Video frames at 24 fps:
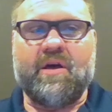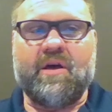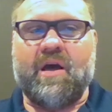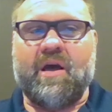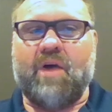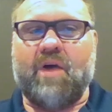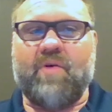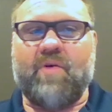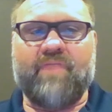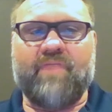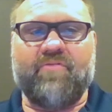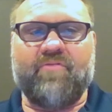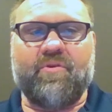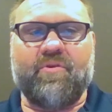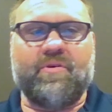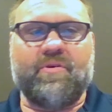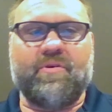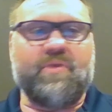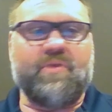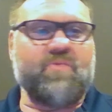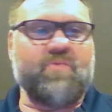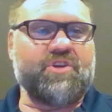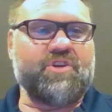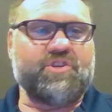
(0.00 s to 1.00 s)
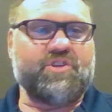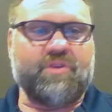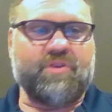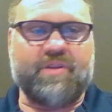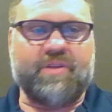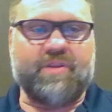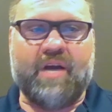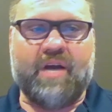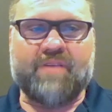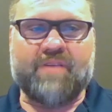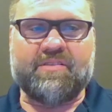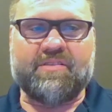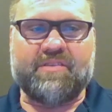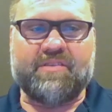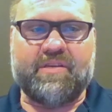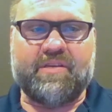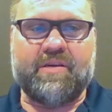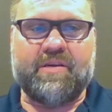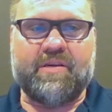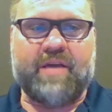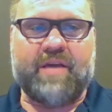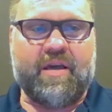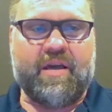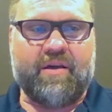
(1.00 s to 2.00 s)
However, we should not
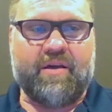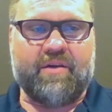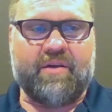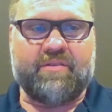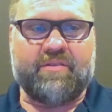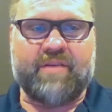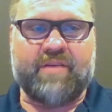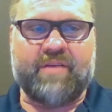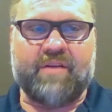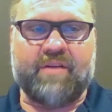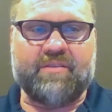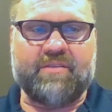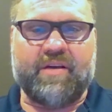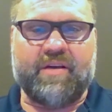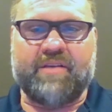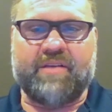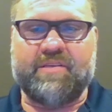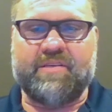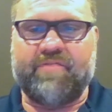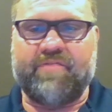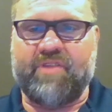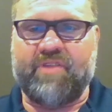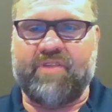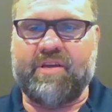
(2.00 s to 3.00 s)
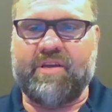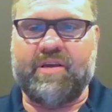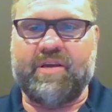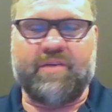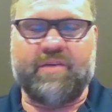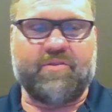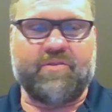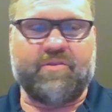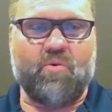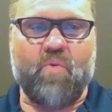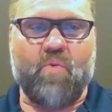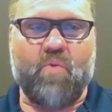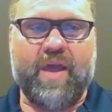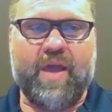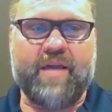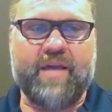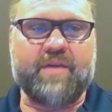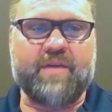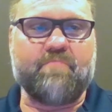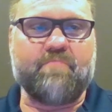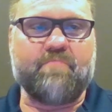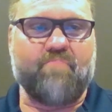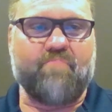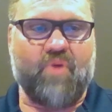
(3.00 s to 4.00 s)
see delta activity in the
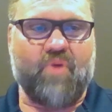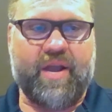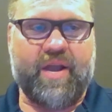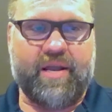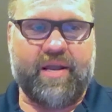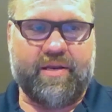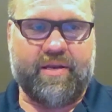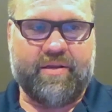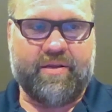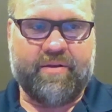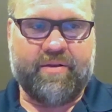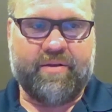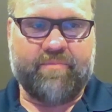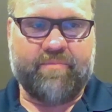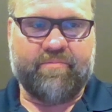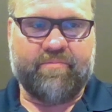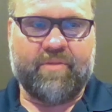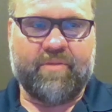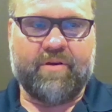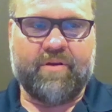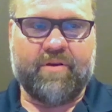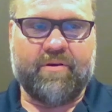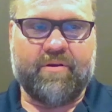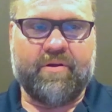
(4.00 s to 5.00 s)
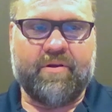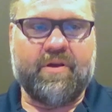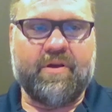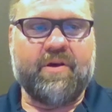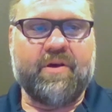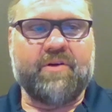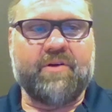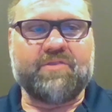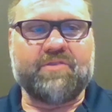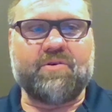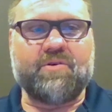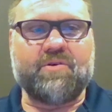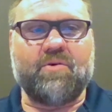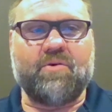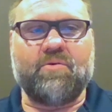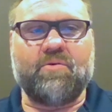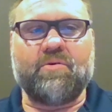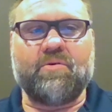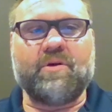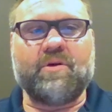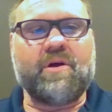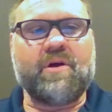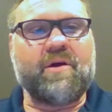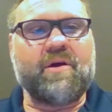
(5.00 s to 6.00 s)
wake brain.
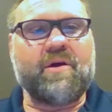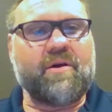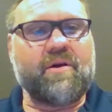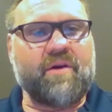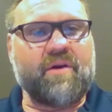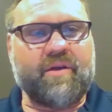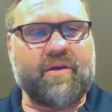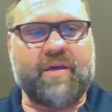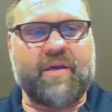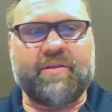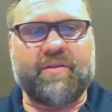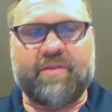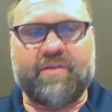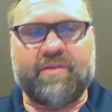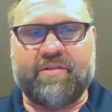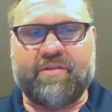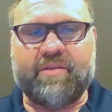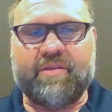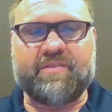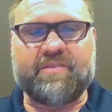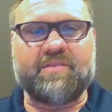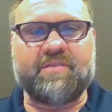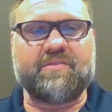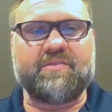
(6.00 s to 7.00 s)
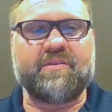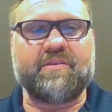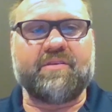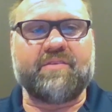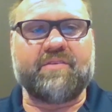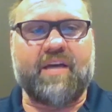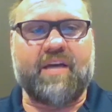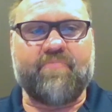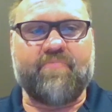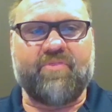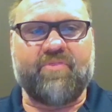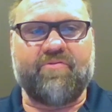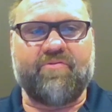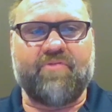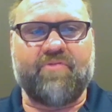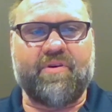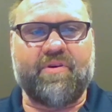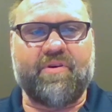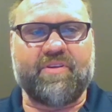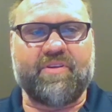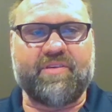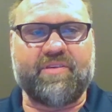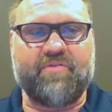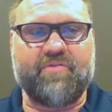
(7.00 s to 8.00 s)
So again, this is the type of
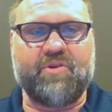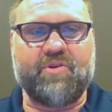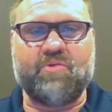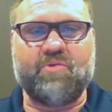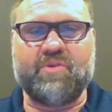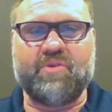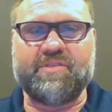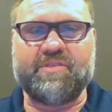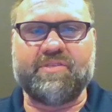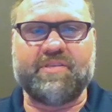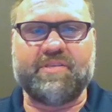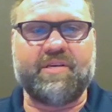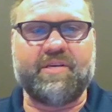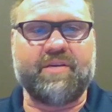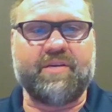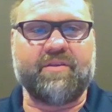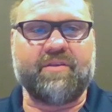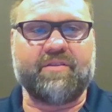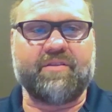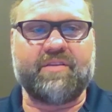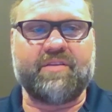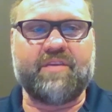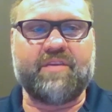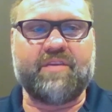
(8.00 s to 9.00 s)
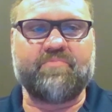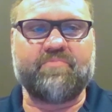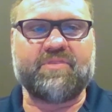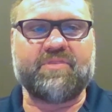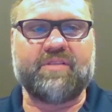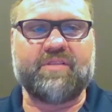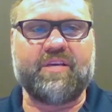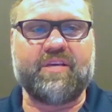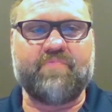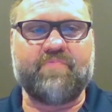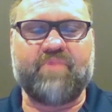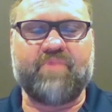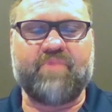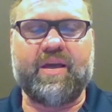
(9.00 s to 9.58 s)
activity we see in a deep sleep.